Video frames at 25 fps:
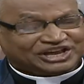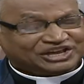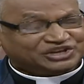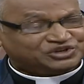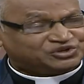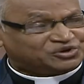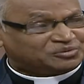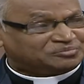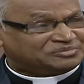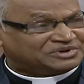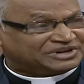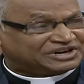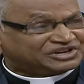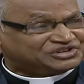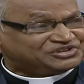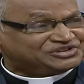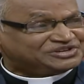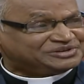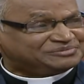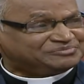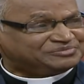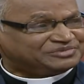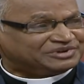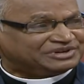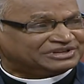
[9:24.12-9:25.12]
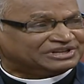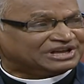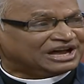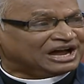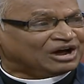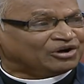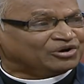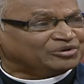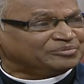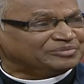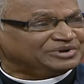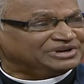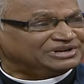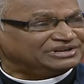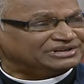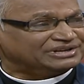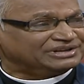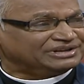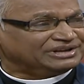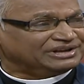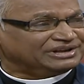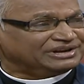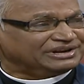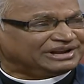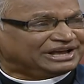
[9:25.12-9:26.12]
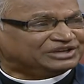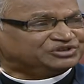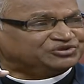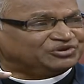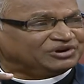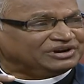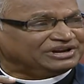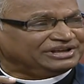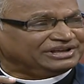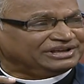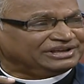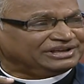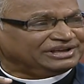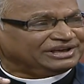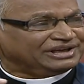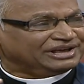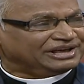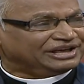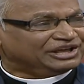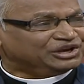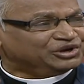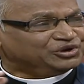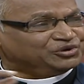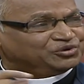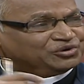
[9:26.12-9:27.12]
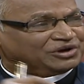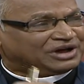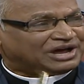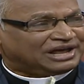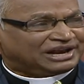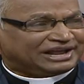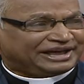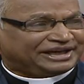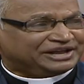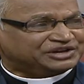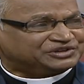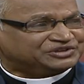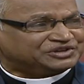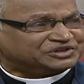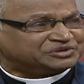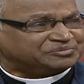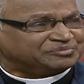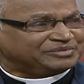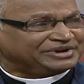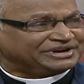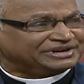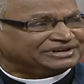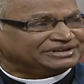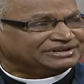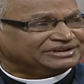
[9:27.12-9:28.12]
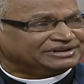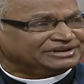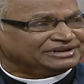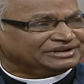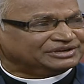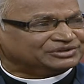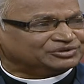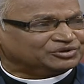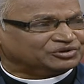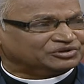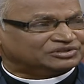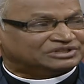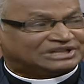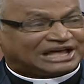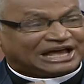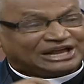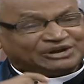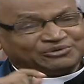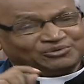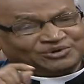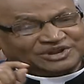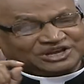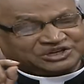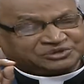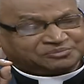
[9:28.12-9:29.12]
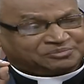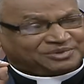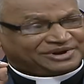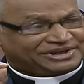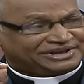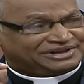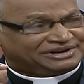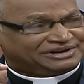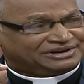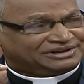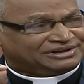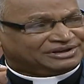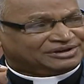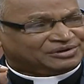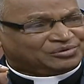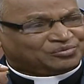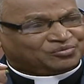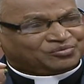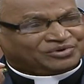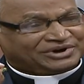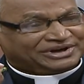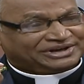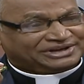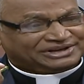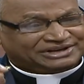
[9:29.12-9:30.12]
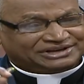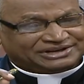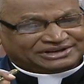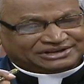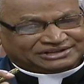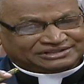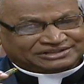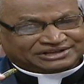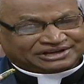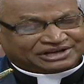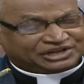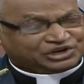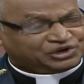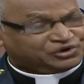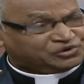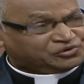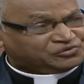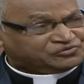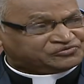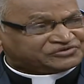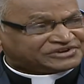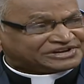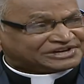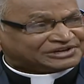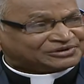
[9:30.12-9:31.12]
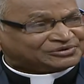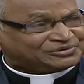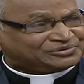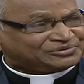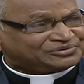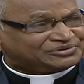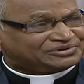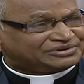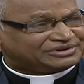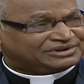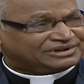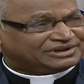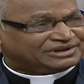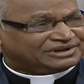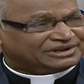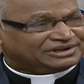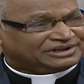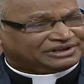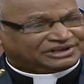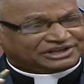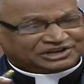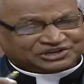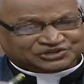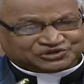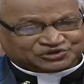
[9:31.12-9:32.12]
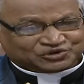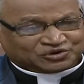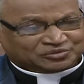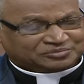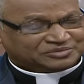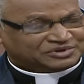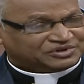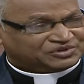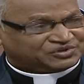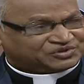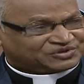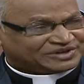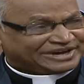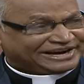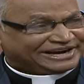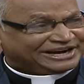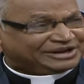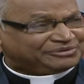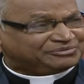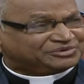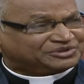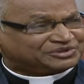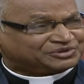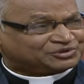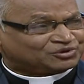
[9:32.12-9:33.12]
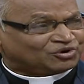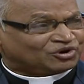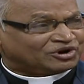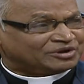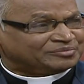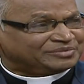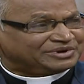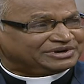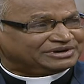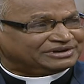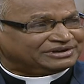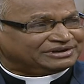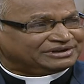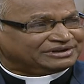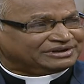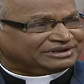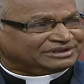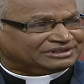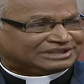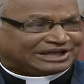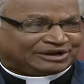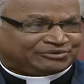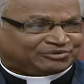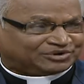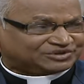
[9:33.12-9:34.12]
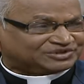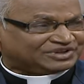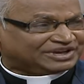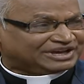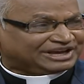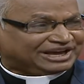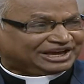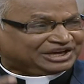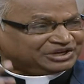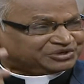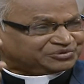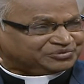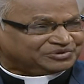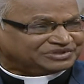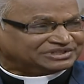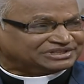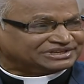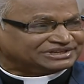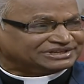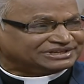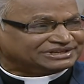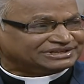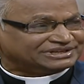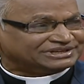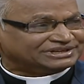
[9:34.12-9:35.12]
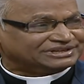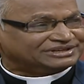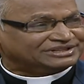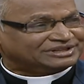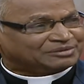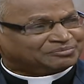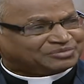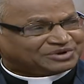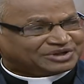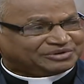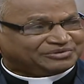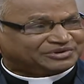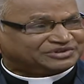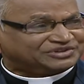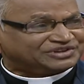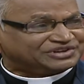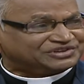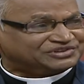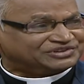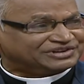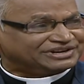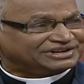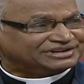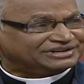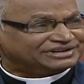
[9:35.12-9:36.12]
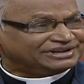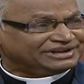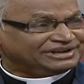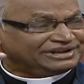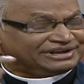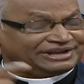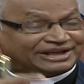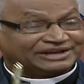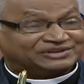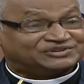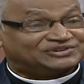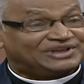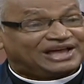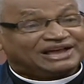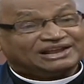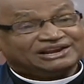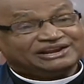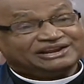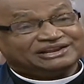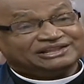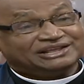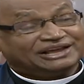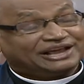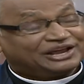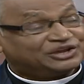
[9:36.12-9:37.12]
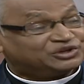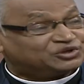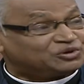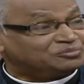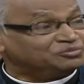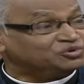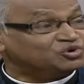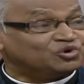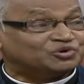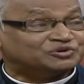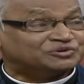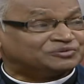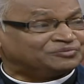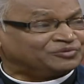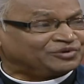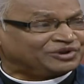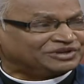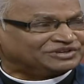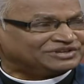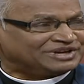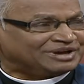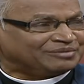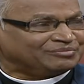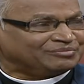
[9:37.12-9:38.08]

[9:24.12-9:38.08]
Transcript: the change of regime and the government, naturally a new alliance is made. So that will explain why the new Pharaoh, instead of siding with Solomon, that was the case with the, uh, the previous incident. Mm -hmm. Exactly in the case of Joseph, for